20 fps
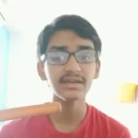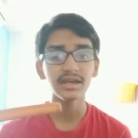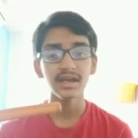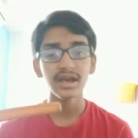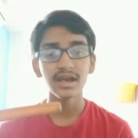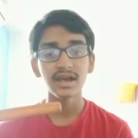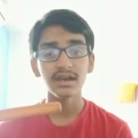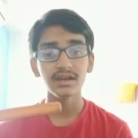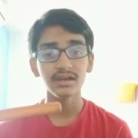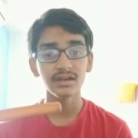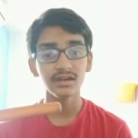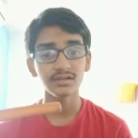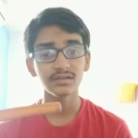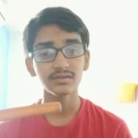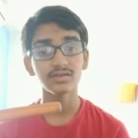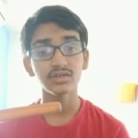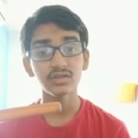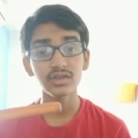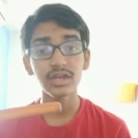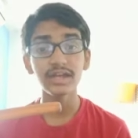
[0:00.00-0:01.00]
and
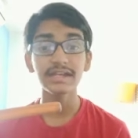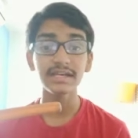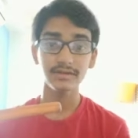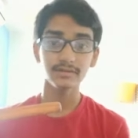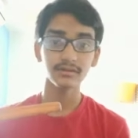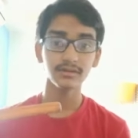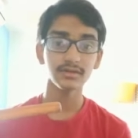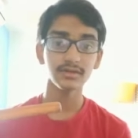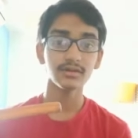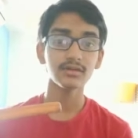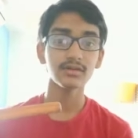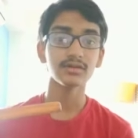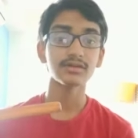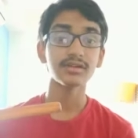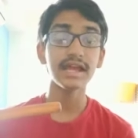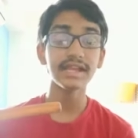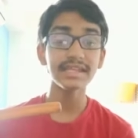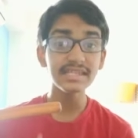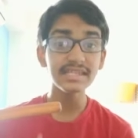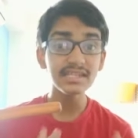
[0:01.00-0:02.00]
so that uh, that
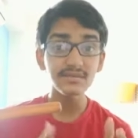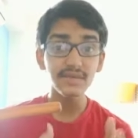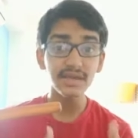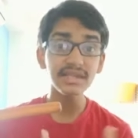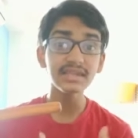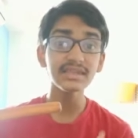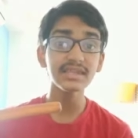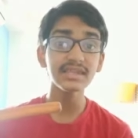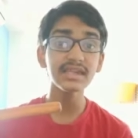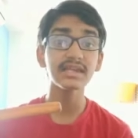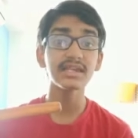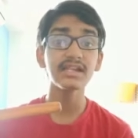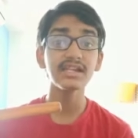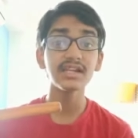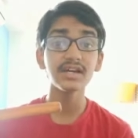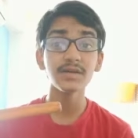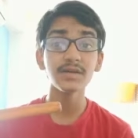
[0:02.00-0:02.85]
is the main thing uh,